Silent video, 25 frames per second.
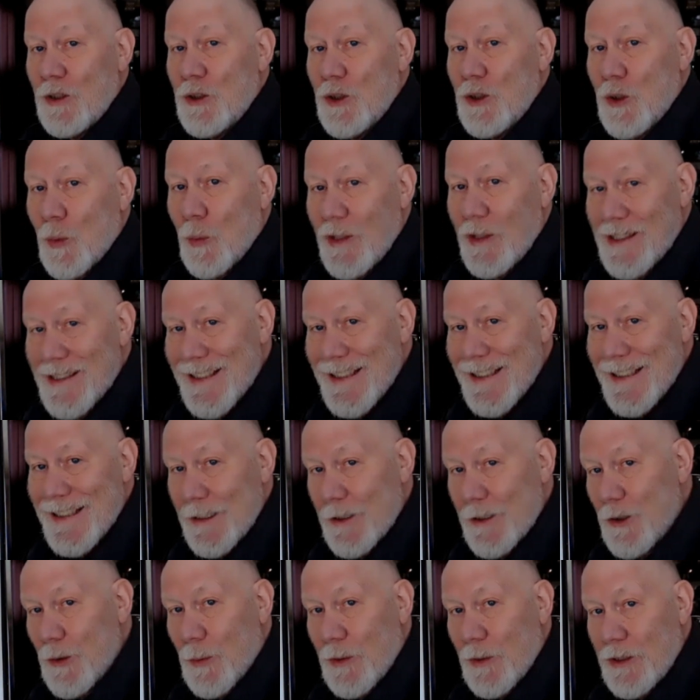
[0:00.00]

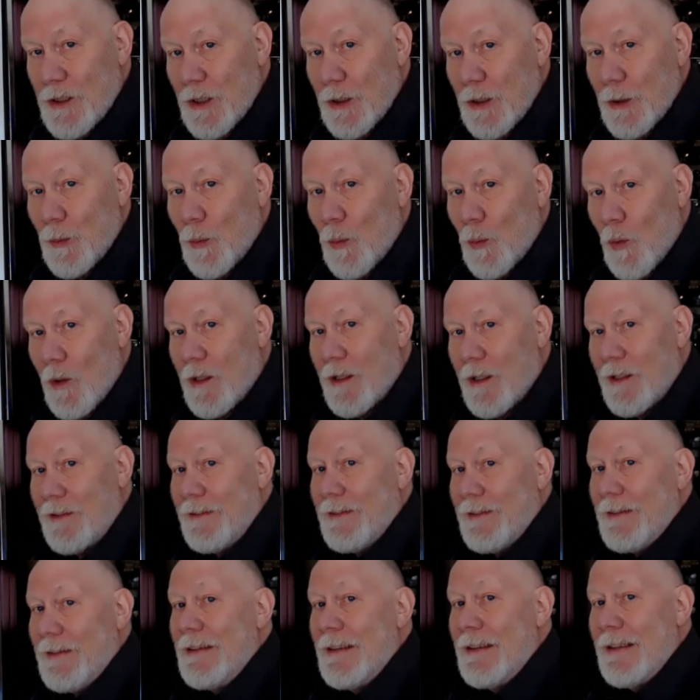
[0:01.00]

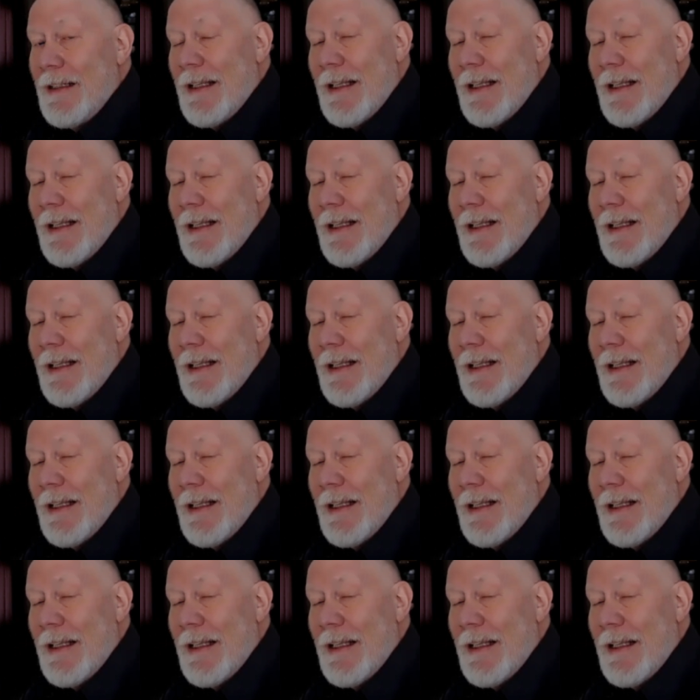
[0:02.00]
2021.